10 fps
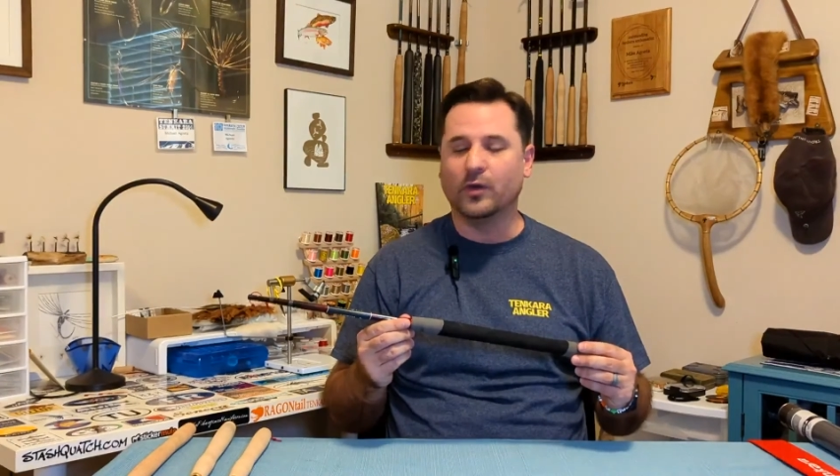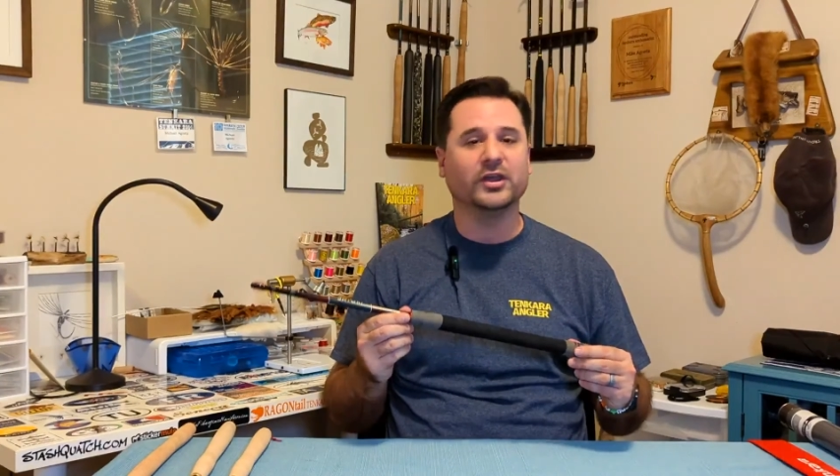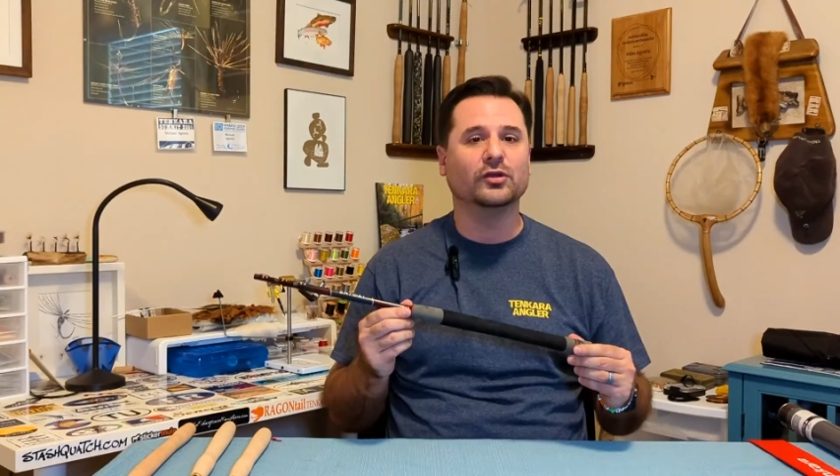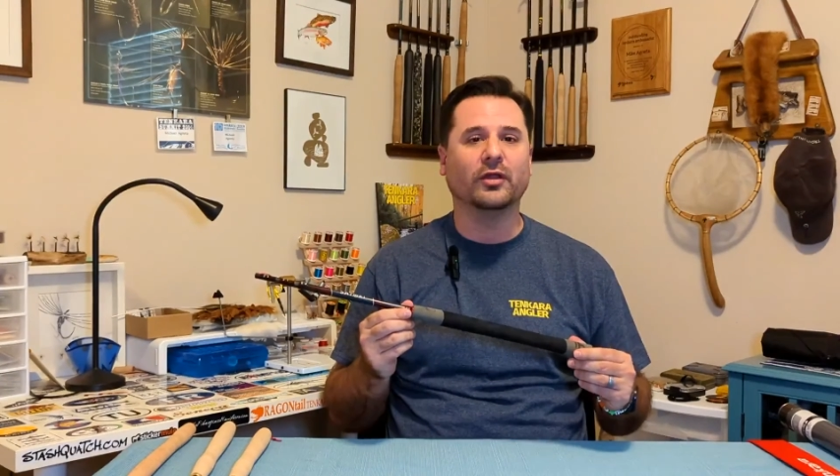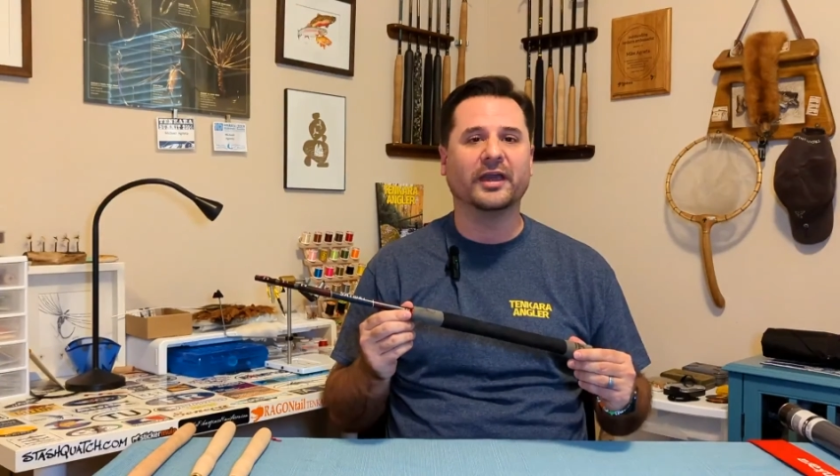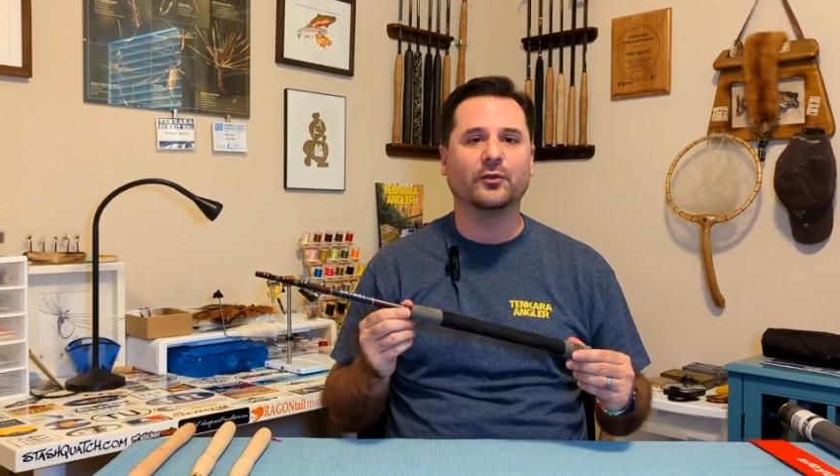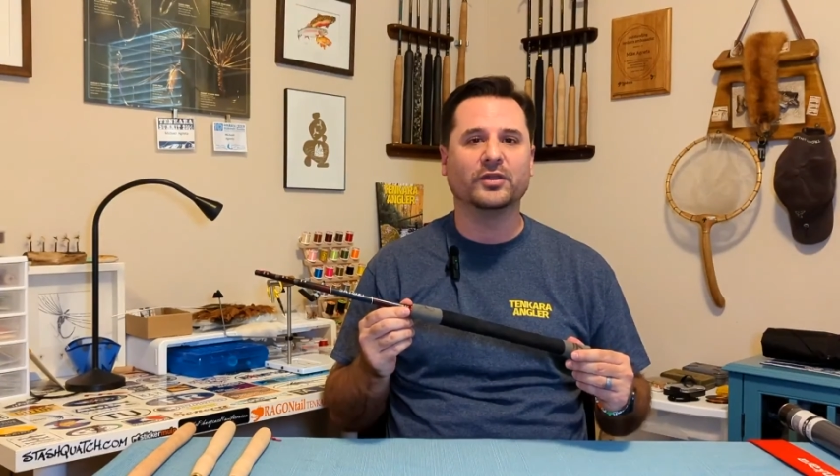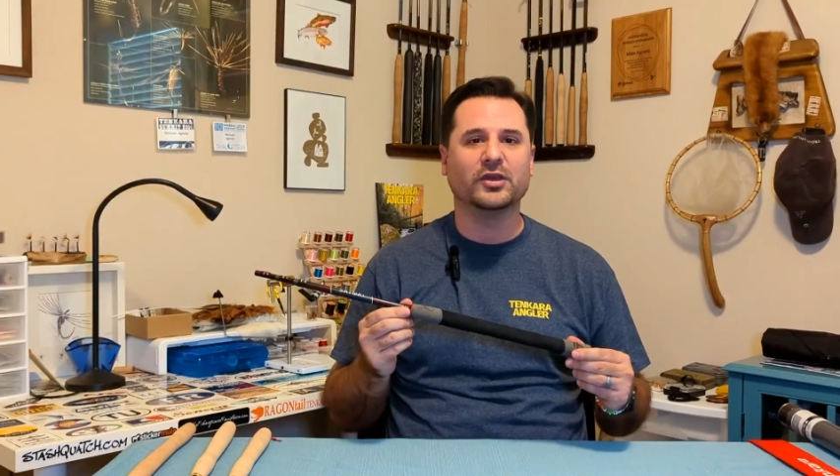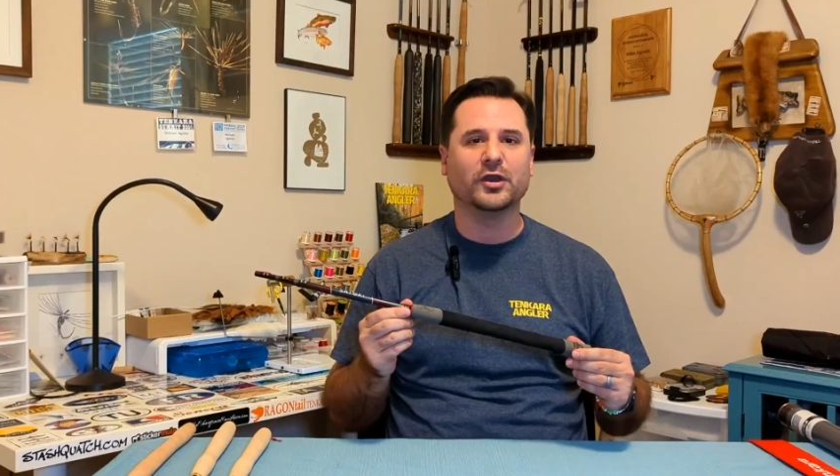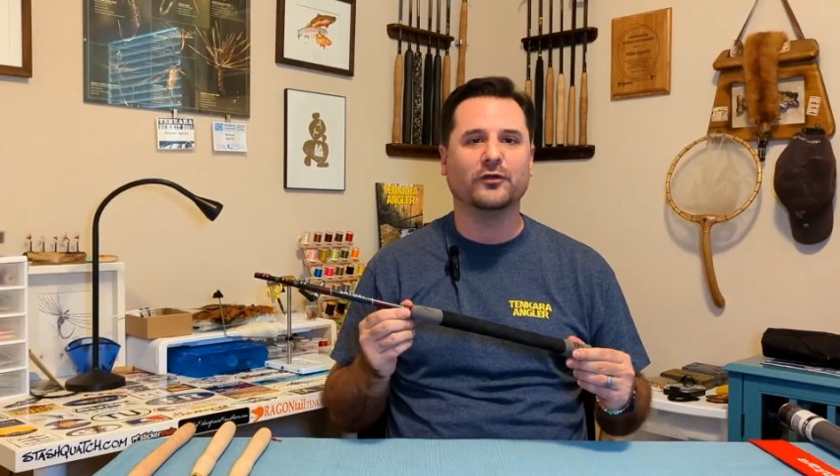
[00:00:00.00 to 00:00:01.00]
what you like
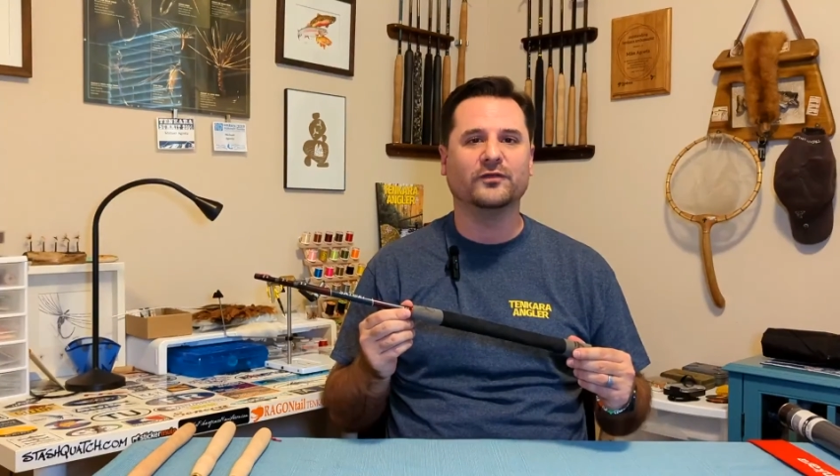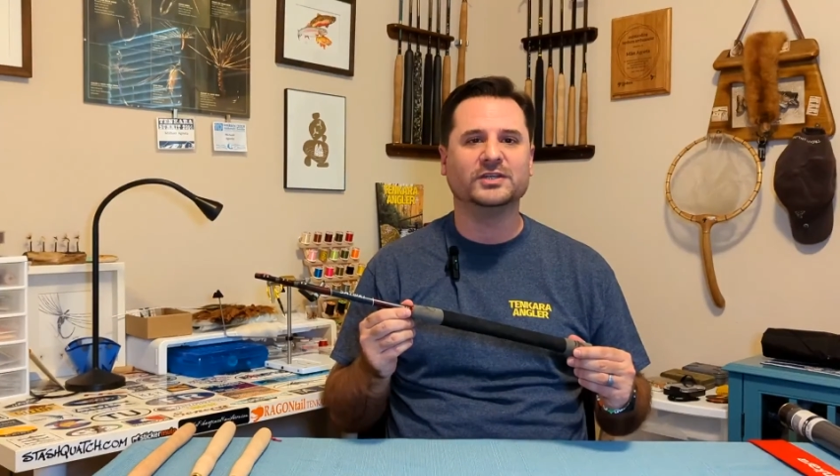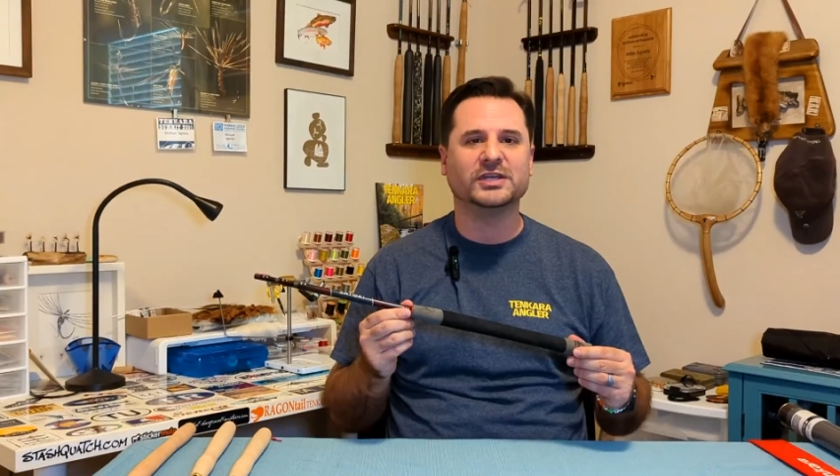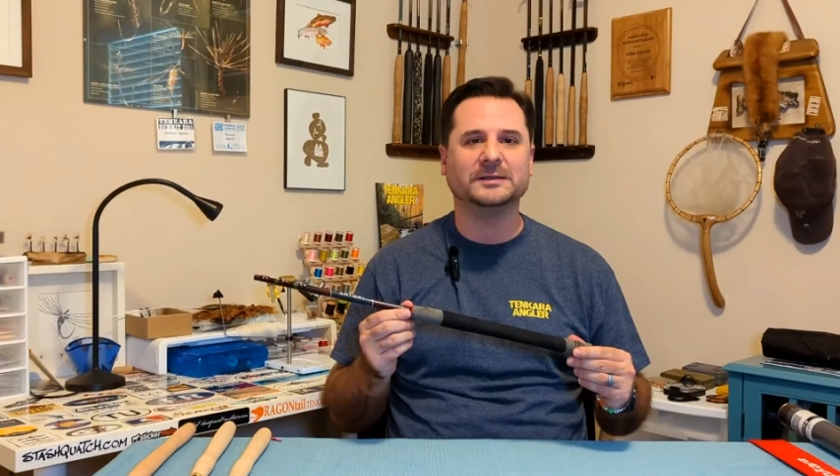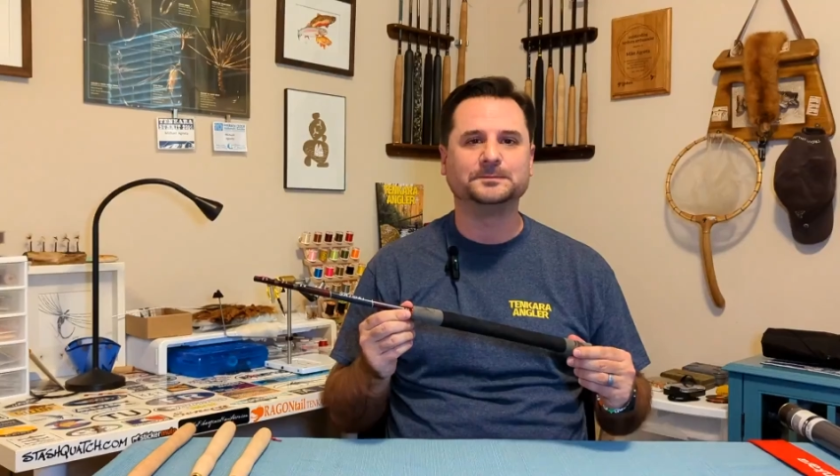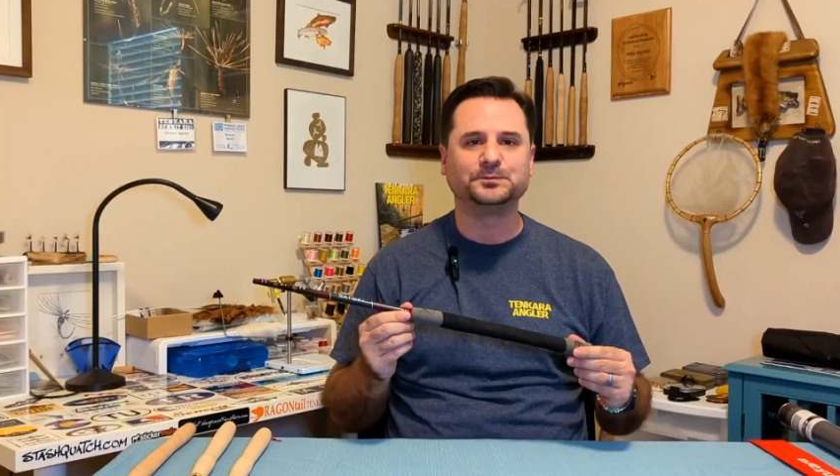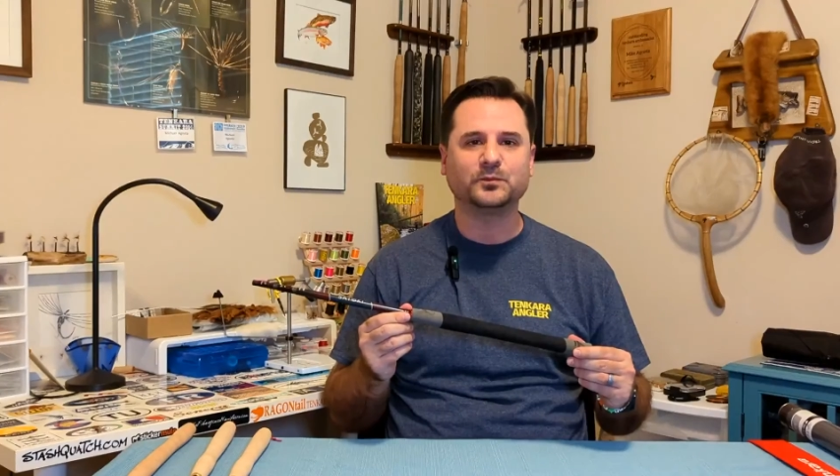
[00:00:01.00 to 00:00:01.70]
when you go fishing.